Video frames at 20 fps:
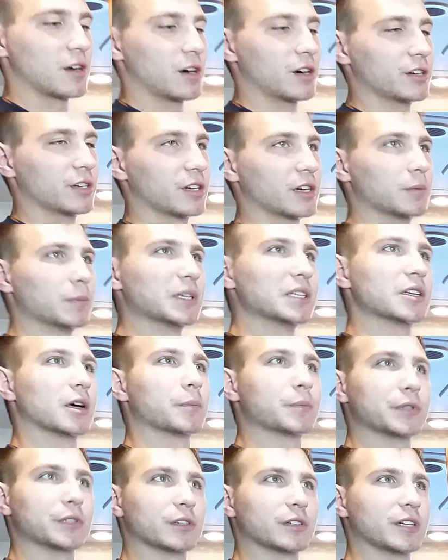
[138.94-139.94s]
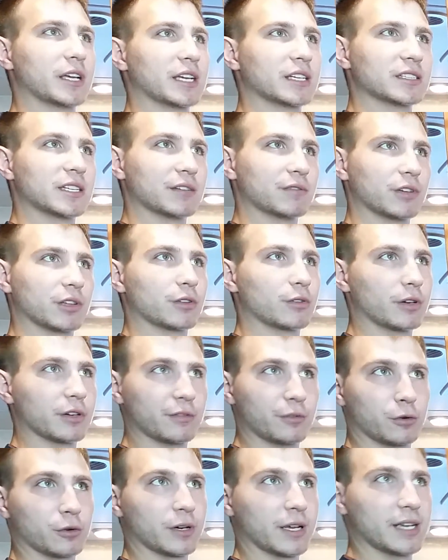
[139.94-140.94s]
are you're gonna be dumping your tanks every 3 to
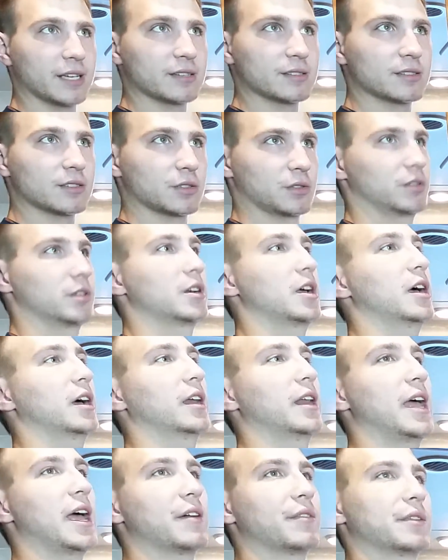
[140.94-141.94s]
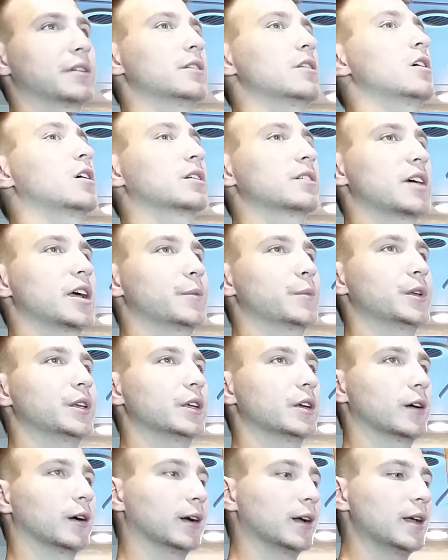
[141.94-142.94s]
4 days, so you're not gonna have it a long time in
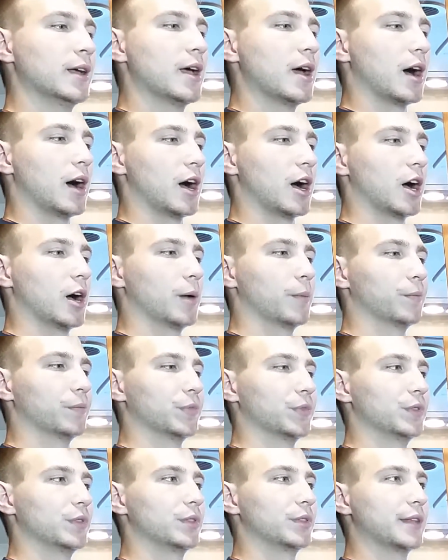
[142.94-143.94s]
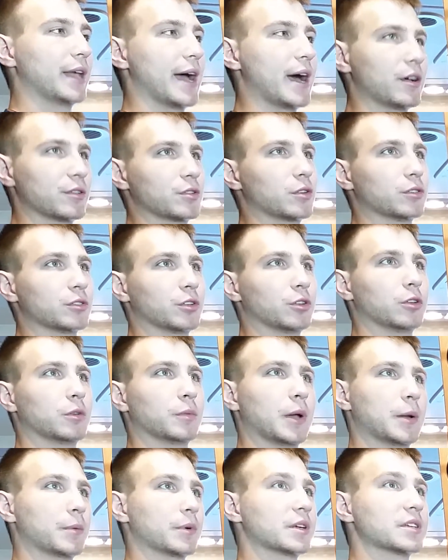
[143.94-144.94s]
here. The household toilet
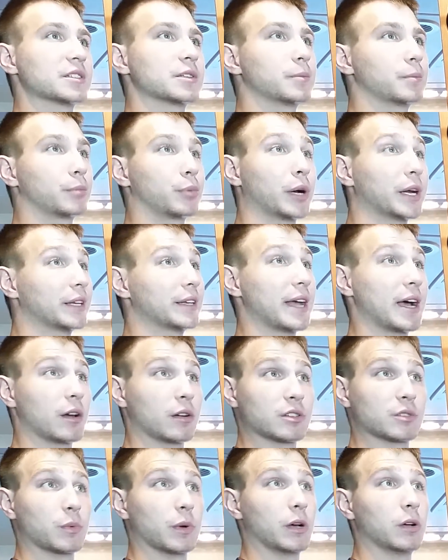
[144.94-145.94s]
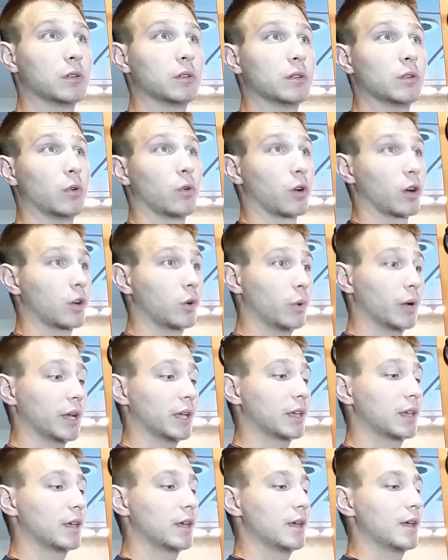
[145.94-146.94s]
paper doesn't break down as well or quick.
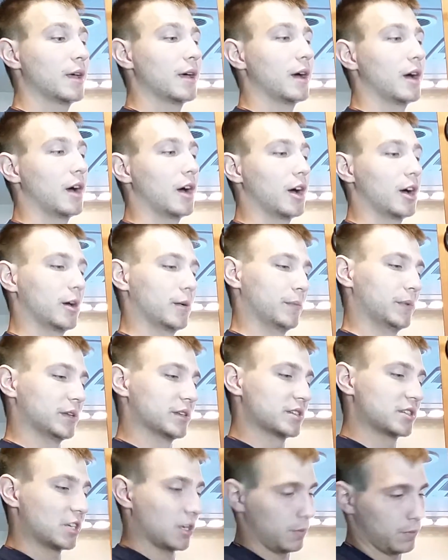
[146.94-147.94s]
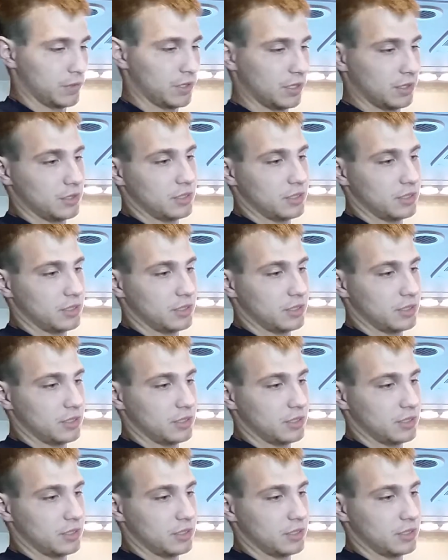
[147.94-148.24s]
And some